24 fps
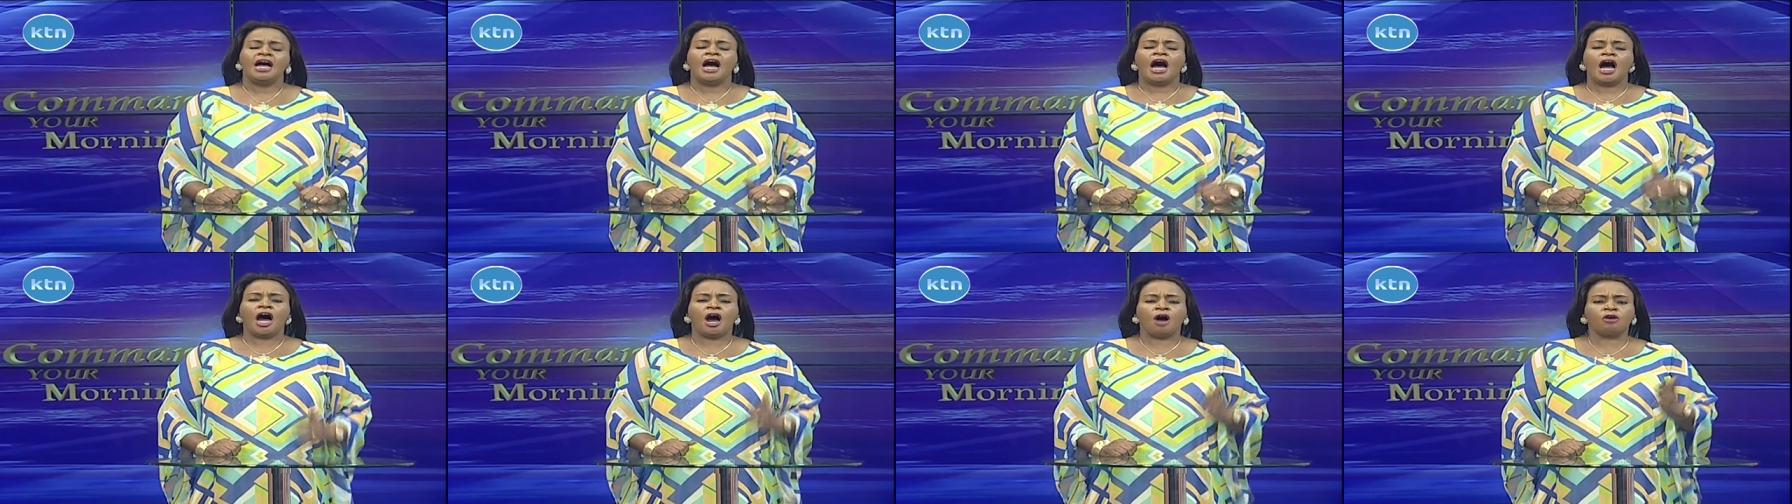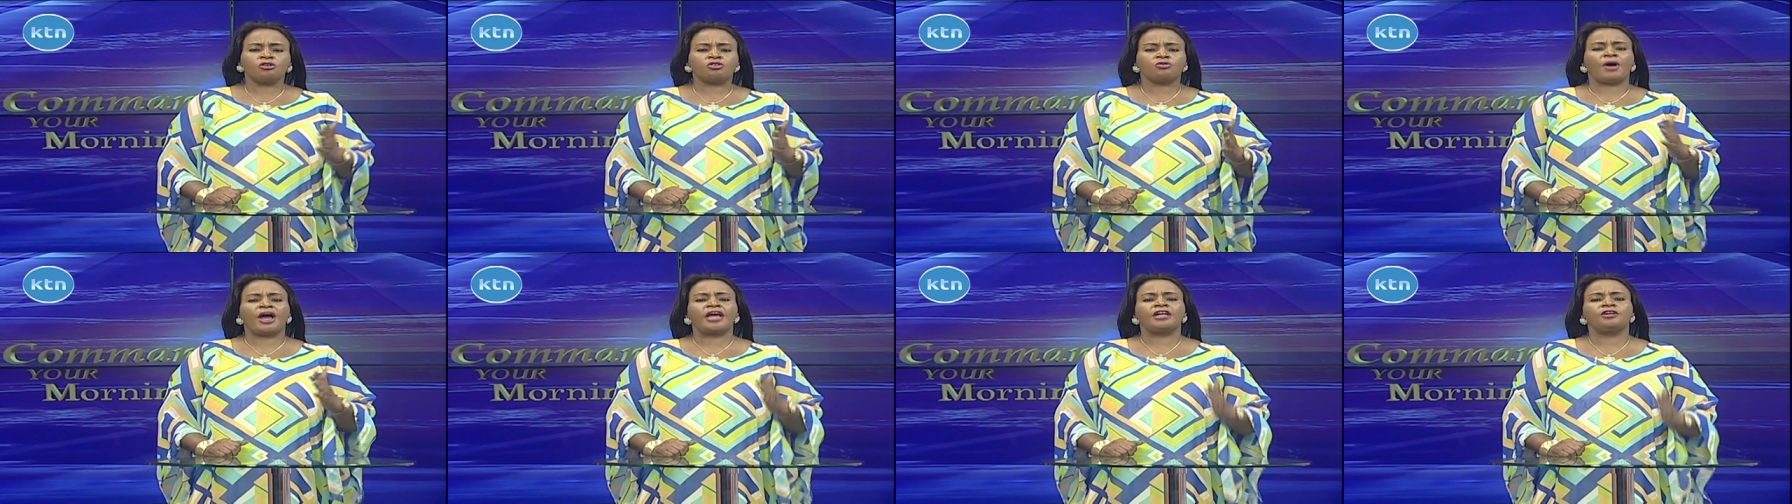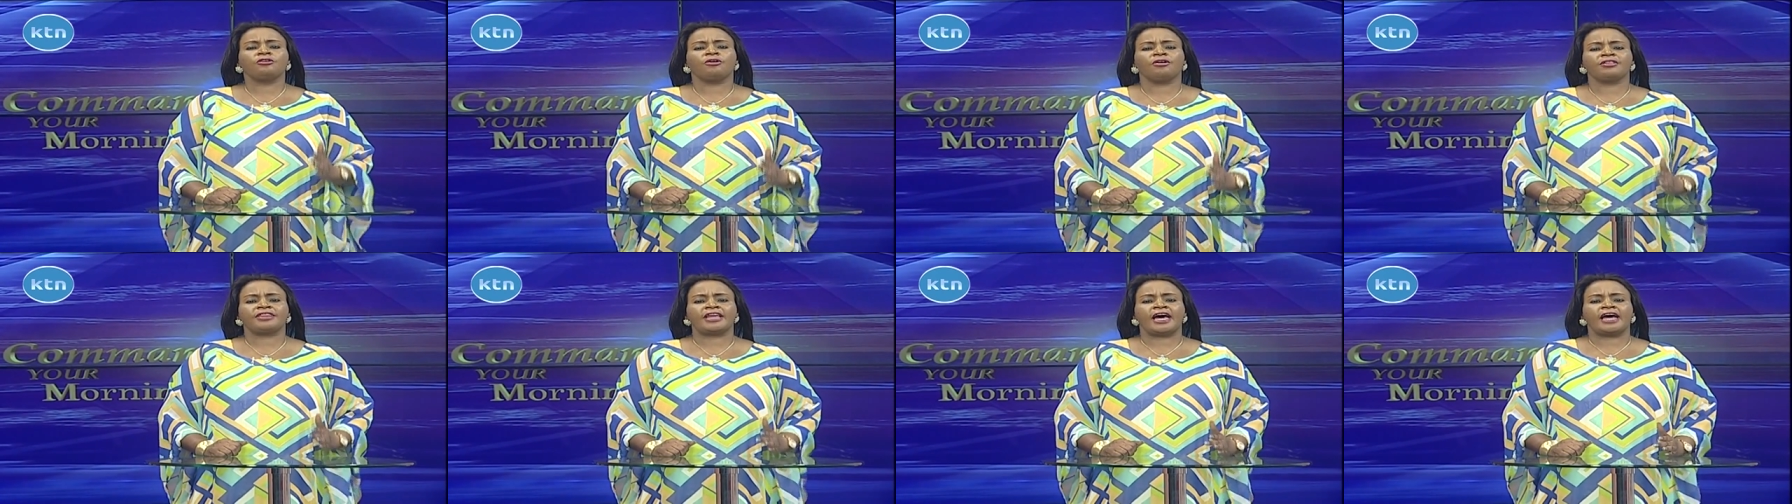How do I
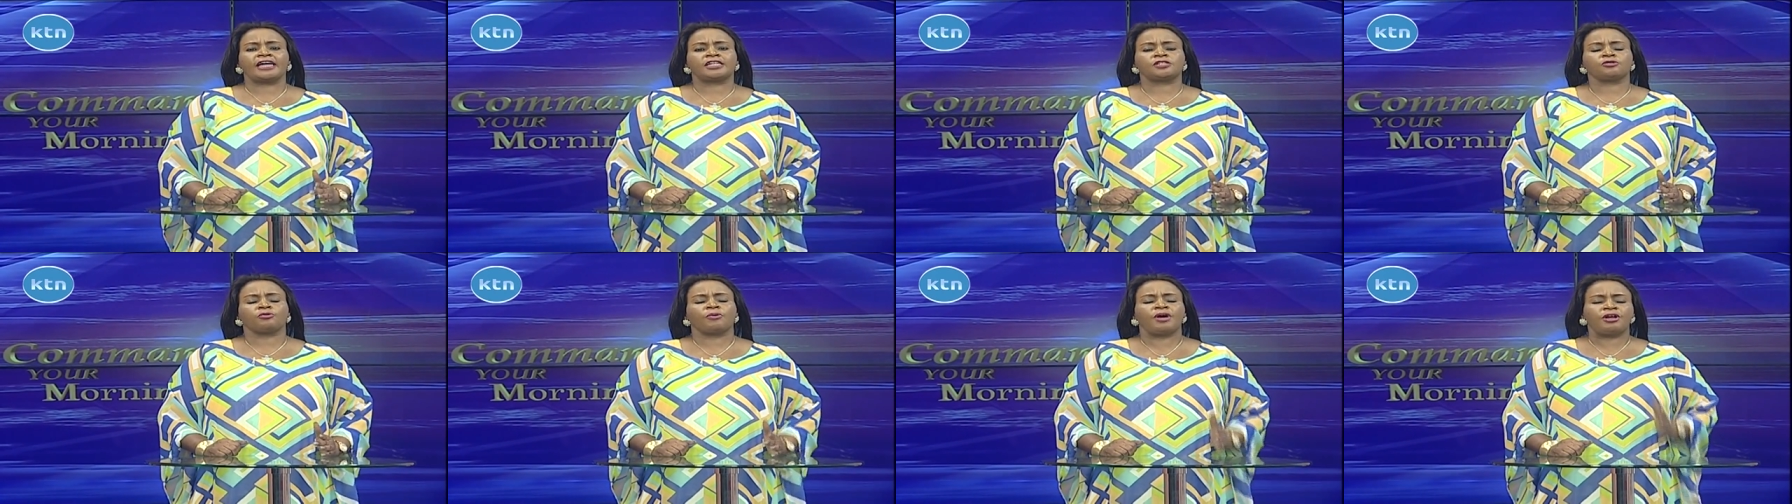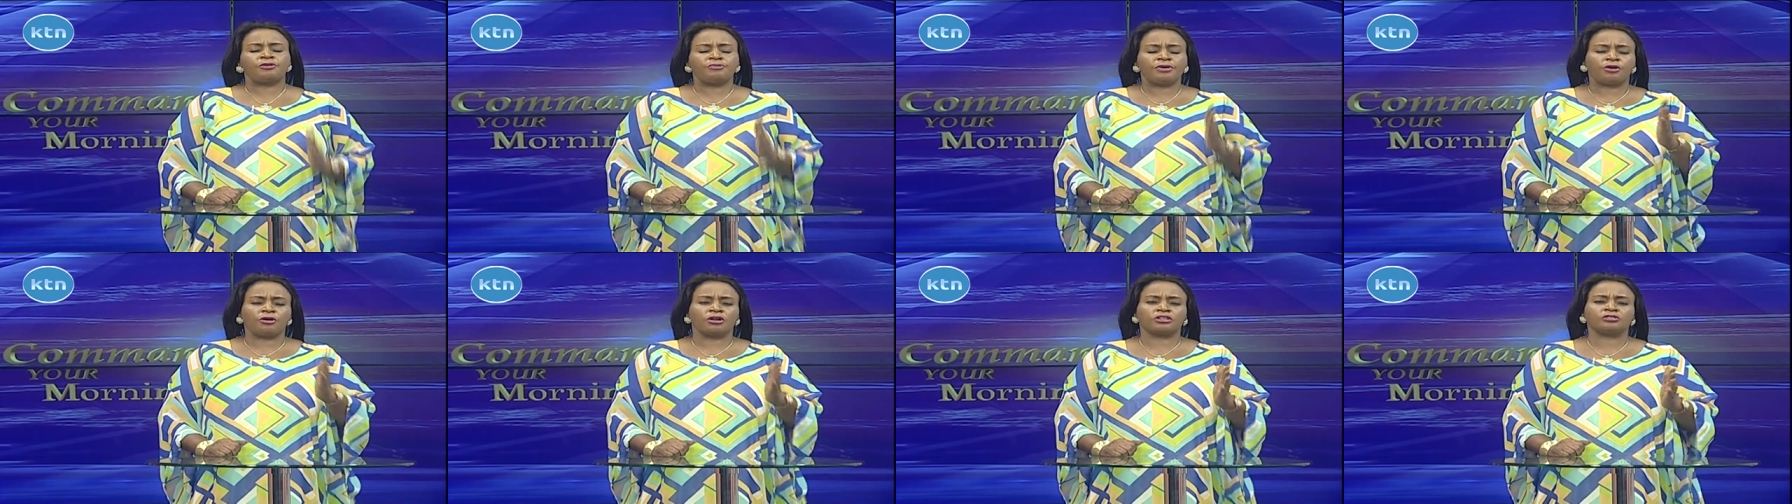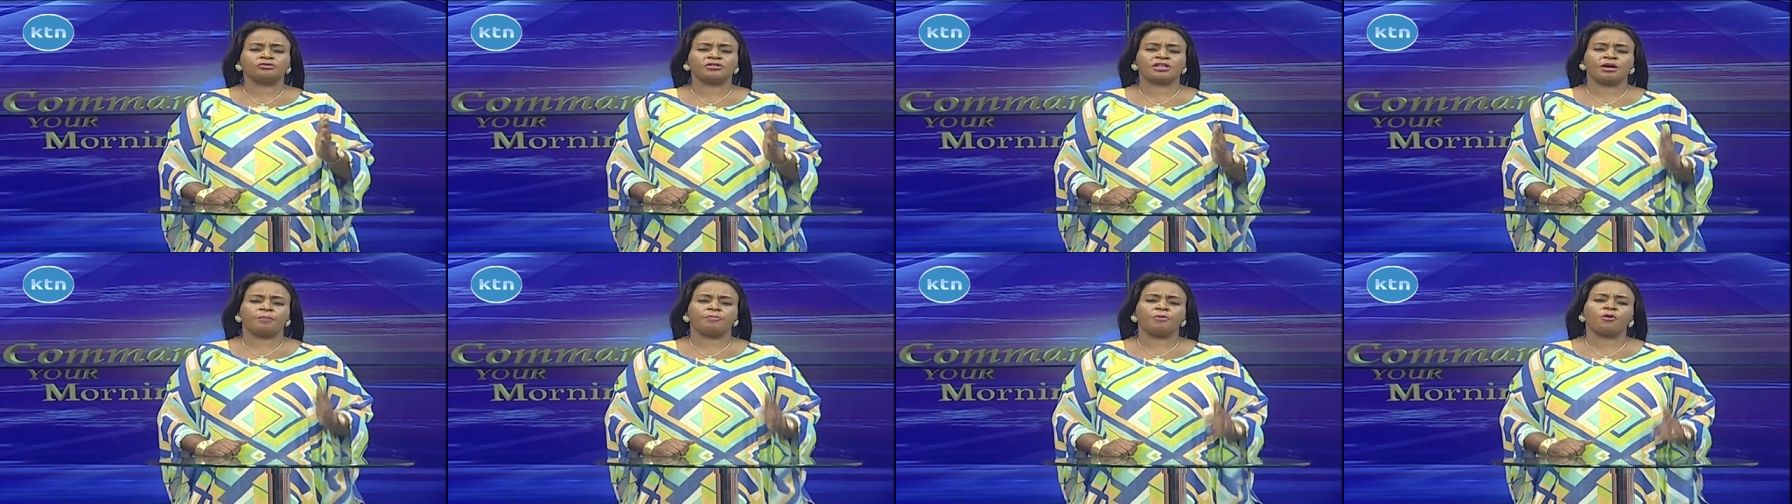know that? When we go
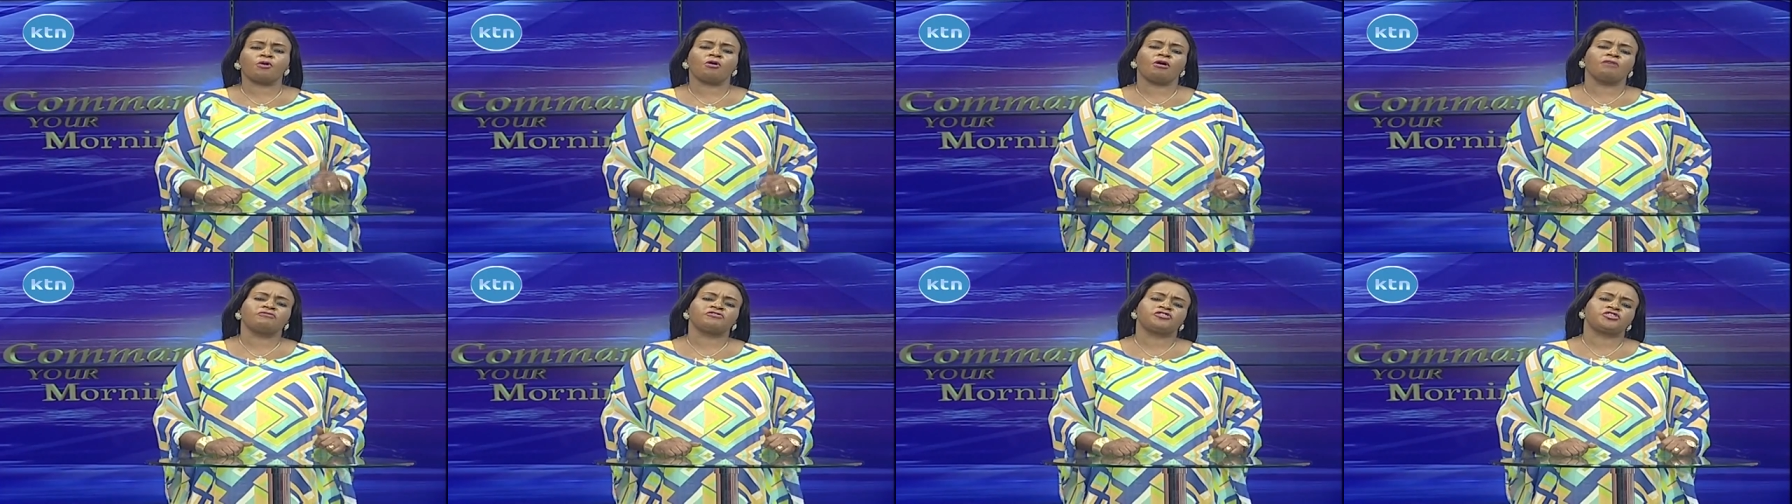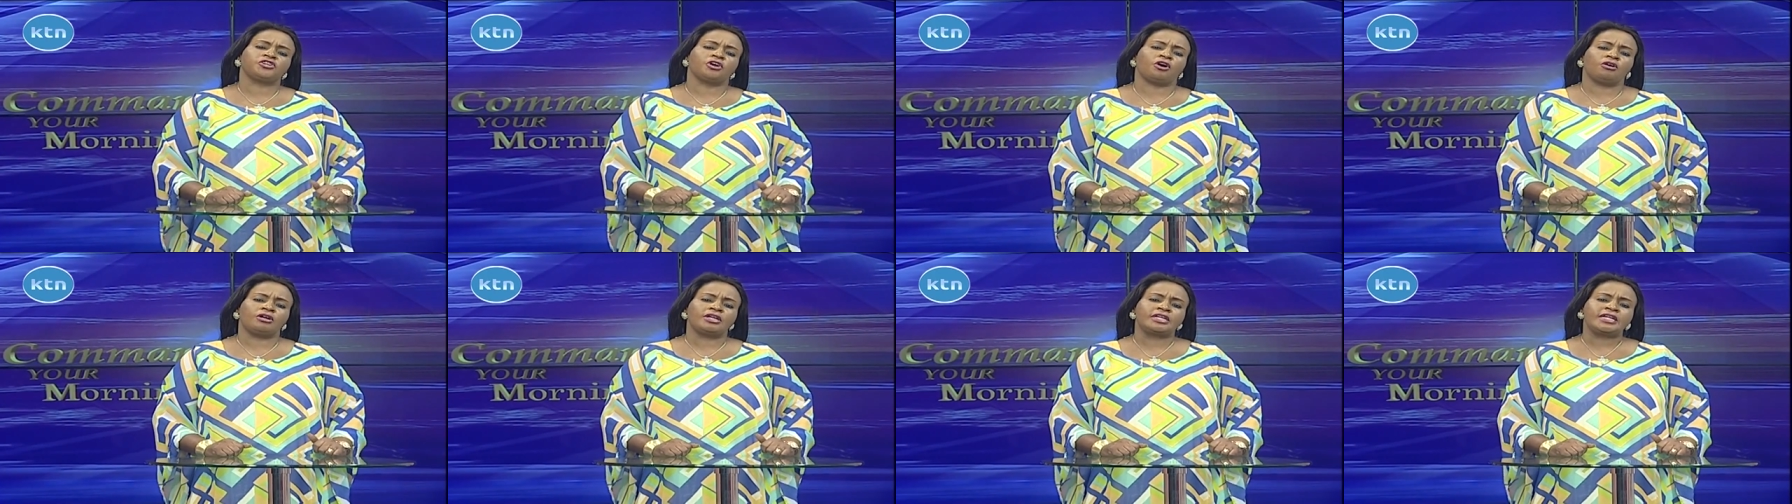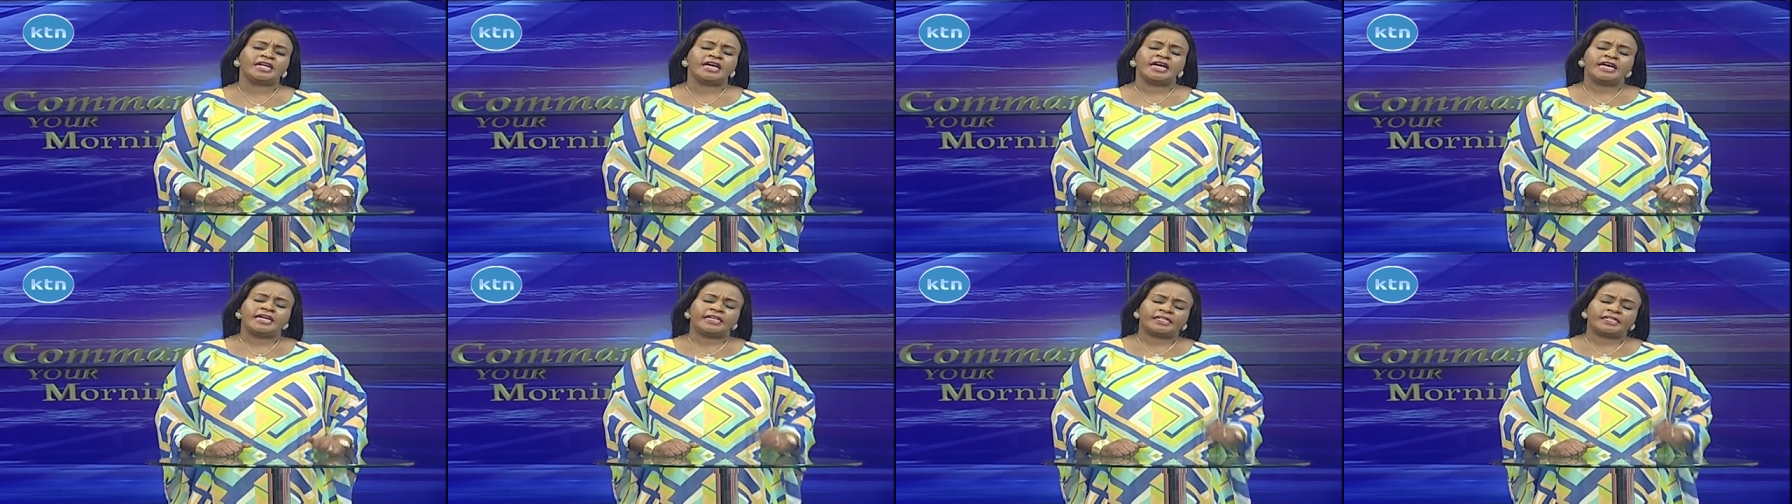to the book of John,